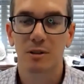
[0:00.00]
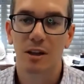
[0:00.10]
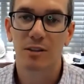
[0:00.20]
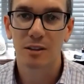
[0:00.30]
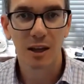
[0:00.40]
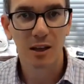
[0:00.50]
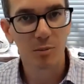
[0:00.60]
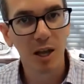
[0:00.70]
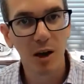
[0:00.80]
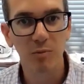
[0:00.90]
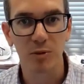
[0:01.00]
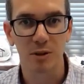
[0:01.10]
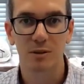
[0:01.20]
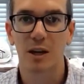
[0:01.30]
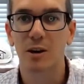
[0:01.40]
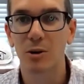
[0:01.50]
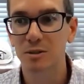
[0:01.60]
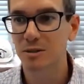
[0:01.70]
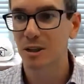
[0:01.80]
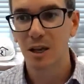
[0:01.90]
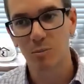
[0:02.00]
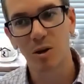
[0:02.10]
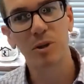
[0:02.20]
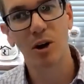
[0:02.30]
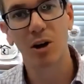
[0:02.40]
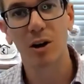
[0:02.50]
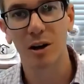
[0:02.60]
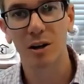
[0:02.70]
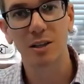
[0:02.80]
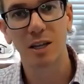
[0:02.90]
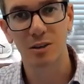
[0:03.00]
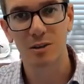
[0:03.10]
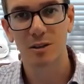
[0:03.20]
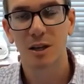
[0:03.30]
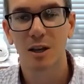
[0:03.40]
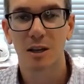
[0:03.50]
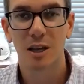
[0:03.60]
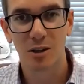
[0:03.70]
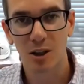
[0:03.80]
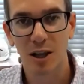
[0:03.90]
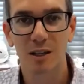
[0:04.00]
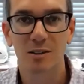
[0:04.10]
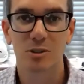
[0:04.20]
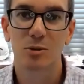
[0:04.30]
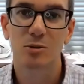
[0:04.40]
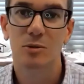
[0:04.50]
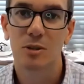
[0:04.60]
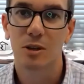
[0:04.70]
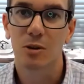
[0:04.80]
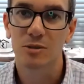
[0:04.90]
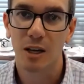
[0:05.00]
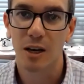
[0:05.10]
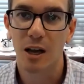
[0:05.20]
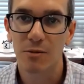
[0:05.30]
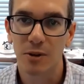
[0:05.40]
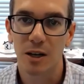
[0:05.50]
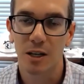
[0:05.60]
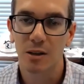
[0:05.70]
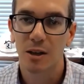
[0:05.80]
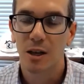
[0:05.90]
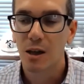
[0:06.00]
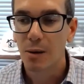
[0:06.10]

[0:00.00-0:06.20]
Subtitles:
I think that could be helpful. I know it might be hard, get your client to sign off on it,